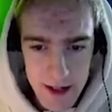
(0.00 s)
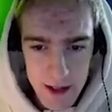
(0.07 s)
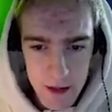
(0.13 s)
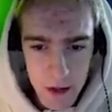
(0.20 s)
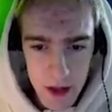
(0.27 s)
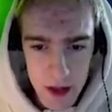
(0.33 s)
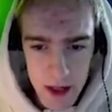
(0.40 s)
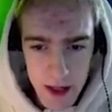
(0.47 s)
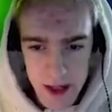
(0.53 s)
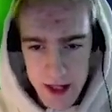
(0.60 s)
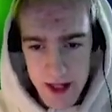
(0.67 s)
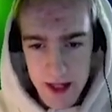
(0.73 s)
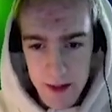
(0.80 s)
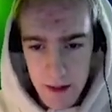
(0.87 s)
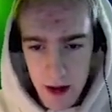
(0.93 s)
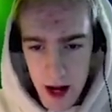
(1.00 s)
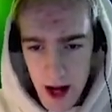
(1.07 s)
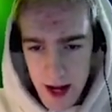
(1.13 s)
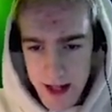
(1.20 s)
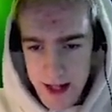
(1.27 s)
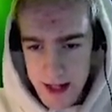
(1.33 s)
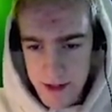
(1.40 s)
What a
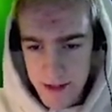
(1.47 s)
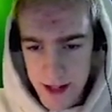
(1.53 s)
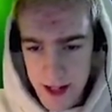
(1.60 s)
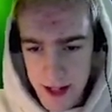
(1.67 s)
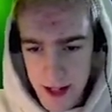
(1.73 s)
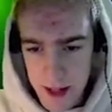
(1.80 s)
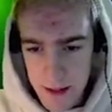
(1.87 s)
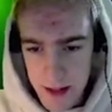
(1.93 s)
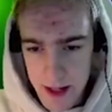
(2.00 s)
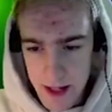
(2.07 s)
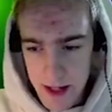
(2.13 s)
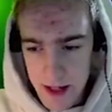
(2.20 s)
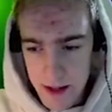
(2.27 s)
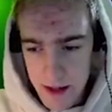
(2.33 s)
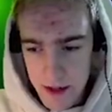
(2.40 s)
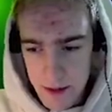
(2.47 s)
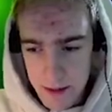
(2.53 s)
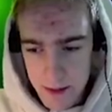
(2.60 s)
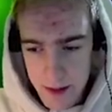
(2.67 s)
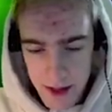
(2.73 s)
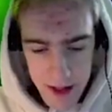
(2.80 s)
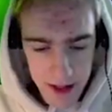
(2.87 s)
surprise, defeating him again. Oh
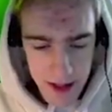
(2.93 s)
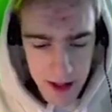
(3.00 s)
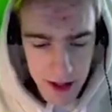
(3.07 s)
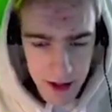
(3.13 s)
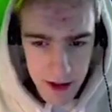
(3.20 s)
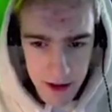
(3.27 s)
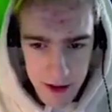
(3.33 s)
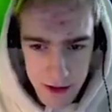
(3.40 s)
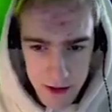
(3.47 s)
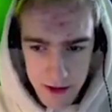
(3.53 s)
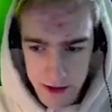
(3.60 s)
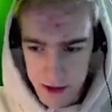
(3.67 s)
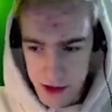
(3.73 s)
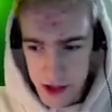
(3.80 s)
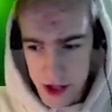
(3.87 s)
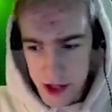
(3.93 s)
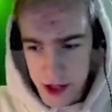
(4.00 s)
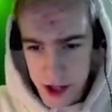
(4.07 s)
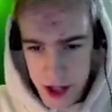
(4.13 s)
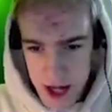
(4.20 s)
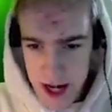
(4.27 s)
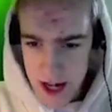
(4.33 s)
my gosh.
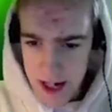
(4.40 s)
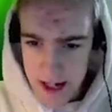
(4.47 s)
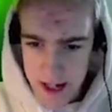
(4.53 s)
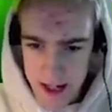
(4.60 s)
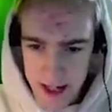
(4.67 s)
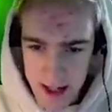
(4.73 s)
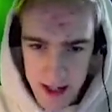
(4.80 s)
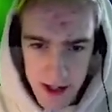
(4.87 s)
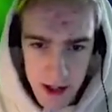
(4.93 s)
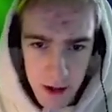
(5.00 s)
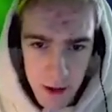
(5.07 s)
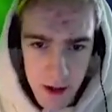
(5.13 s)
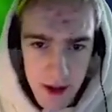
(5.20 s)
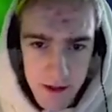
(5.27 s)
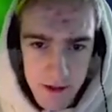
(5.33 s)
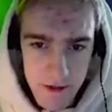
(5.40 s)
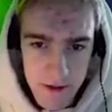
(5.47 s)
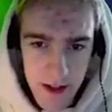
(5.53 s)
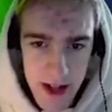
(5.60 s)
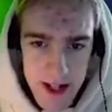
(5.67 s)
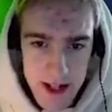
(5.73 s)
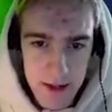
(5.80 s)
Jeez. We've
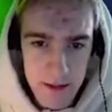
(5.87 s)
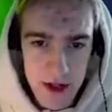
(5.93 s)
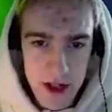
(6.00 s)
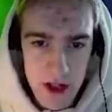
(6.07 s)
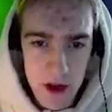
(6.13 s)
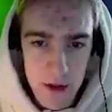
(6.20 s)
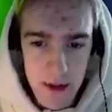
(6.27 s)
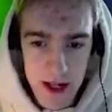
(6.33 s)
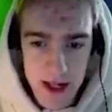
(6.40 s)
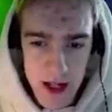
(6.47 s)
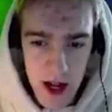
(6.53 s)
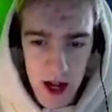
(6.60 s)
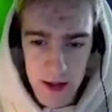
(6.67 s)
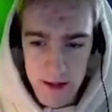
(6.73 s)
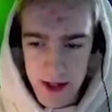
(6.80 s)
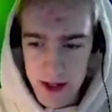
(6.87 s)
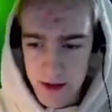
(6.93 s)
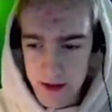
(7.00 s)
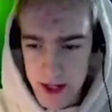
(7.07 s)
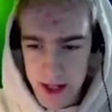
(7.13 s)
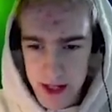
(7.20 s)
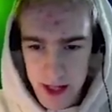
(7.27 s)
faced him so many times, it's
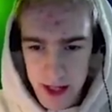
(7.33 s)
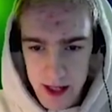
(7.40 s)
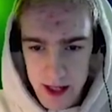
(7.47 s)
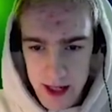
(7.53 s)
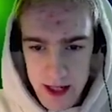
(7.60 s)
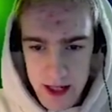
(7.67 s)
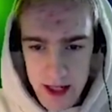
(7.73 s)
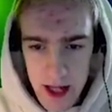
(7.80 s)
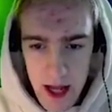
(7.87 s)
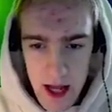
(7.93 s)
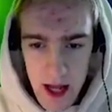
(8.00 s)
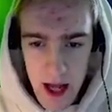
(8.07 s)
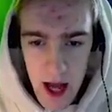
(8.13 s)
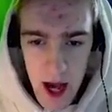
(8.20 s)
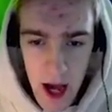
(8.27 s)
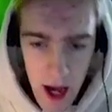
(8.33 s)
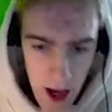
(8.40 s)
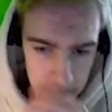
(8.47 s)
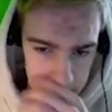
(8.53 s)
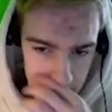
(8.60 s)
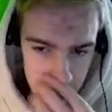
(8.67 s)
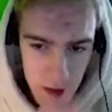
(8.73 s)
ridiculous. Um,
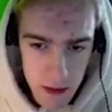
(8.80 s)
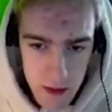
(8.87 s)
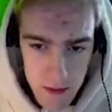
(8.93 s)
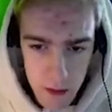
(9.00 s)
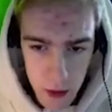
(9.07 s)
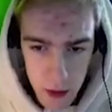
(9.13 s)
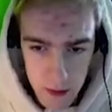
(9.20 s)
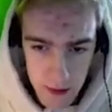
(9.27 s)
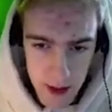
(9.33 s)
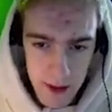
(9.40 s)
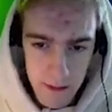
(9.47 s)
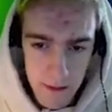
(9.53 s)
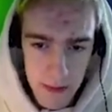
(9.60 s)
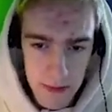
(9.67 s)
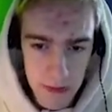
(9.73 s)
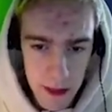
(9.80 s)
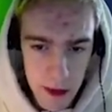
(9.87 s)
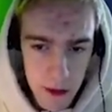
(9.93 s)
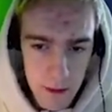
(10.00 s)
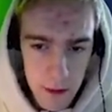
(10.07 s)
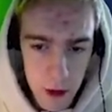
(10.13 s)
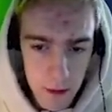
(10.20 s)
yeah, you bored me.
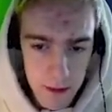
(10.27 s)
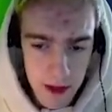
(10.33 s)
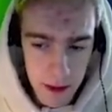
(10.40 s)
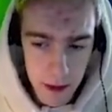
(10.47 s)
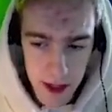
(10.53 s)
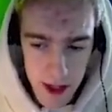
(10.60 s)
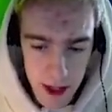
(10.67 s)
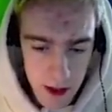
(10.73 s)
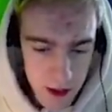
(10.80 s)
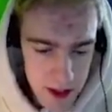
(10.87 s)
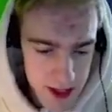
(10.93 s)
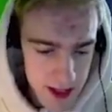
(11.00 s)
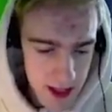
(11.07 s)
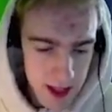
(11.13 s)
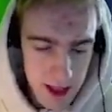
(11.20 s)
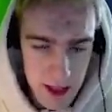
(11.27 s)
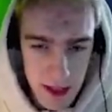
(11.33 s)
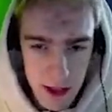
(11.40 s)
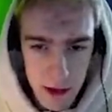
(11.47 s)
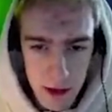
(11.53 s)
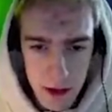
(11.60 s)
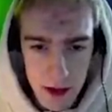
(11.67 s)
You bored me. We are going to kill
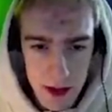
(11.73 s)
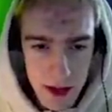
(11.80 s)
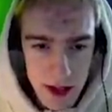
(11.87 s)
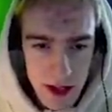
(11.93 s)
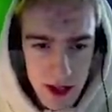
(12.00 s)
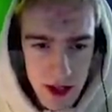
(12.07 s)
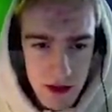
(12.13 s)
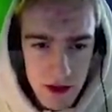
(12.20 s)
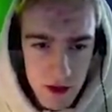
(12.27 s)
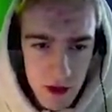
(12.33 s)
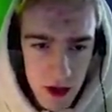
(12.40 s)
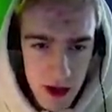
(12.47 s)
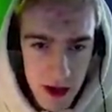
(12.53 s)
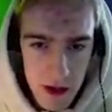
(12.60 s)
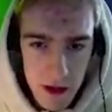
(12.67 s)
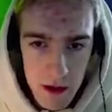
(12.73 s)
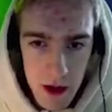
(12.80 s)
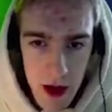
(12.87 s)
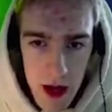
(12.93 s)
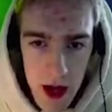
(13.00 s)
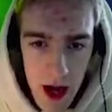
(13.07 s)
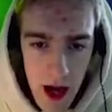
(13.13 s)
you. Destroy you.
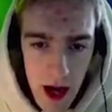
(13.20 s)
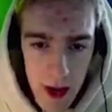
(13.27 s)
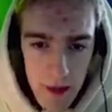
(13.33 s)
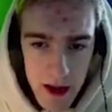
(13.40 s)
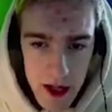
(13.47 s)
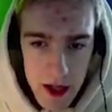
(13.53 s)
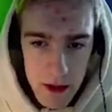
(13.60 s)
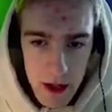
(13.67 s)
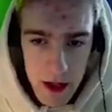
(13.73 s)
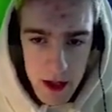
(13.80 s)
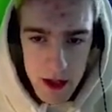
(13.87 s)
Um, actually, we're going